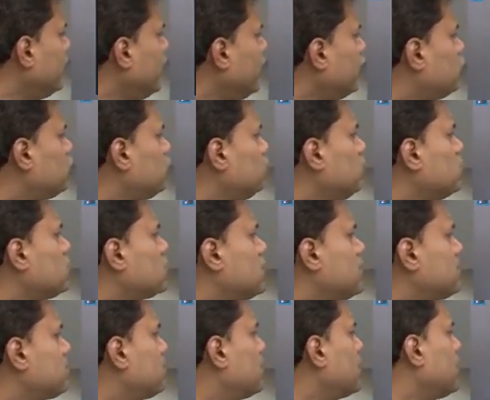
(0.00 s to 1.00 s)
need to
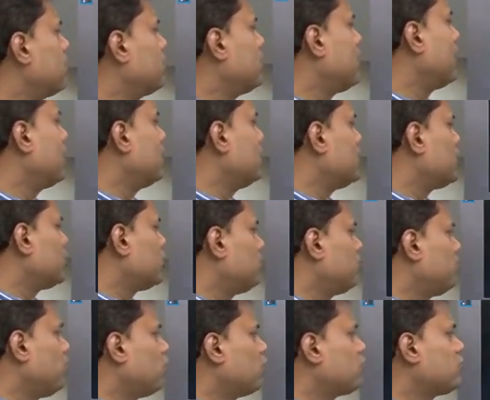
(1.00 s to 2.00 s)
subscribe to analyst
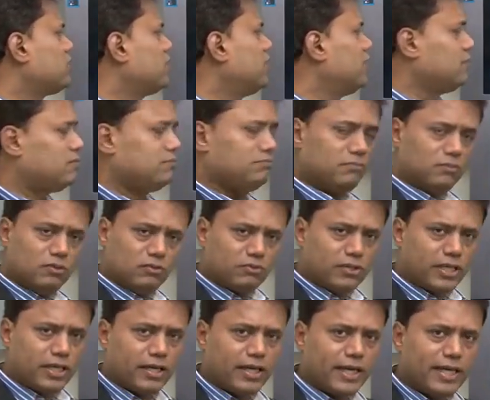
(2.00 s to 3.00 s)
reports and
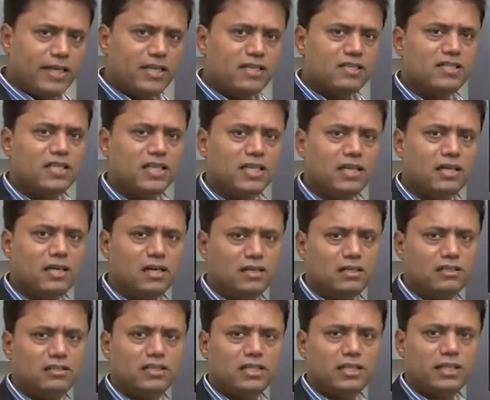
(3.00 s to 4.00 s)
IDC,
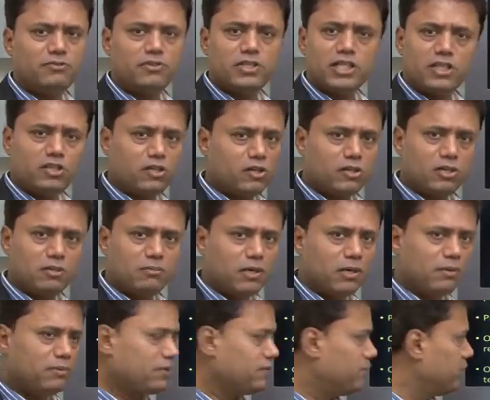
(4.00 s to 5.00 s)
Gartner, I talked
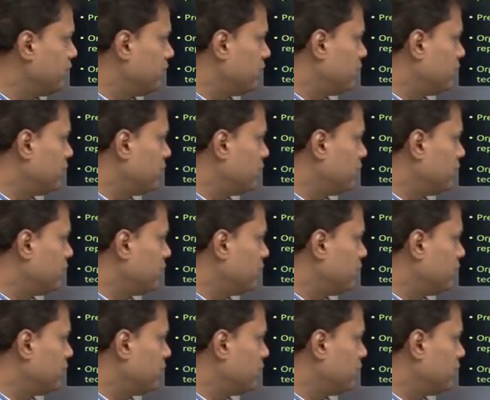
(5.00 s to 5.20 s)
about